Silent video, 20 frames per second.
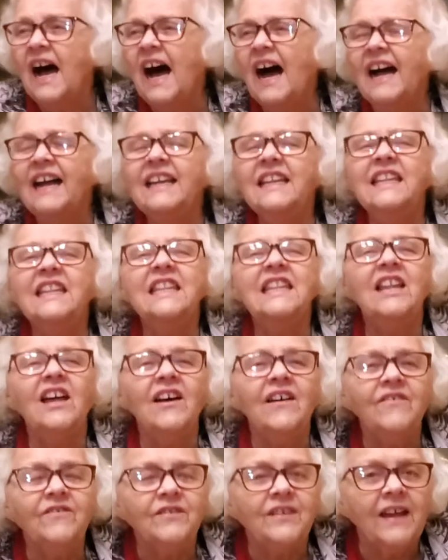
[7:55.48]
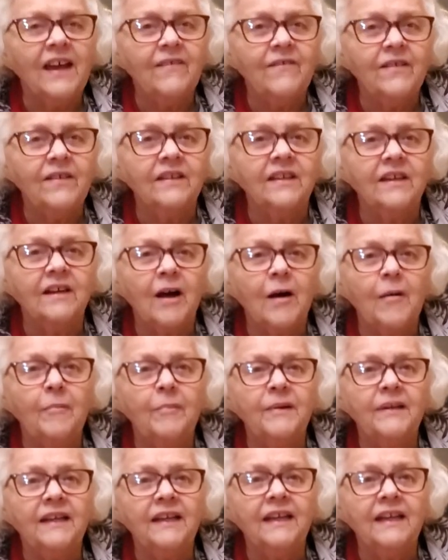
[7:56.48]
I loved having the
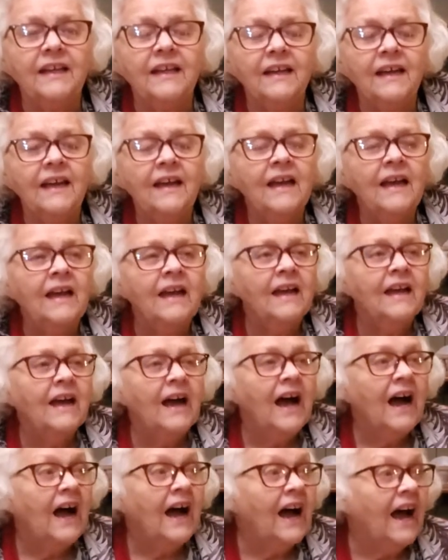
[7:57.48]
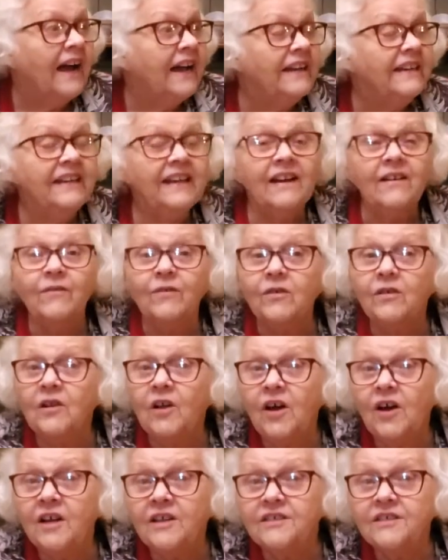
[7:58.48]
company. I never
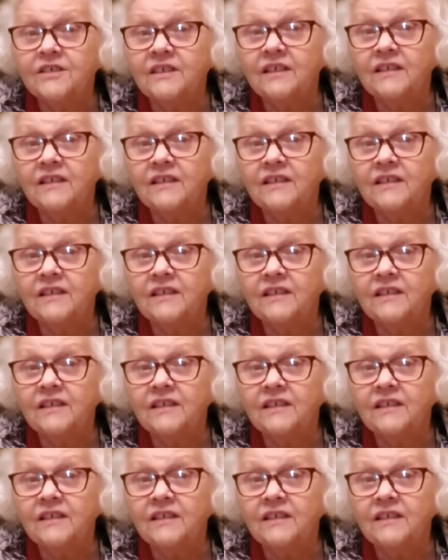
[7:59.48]
lost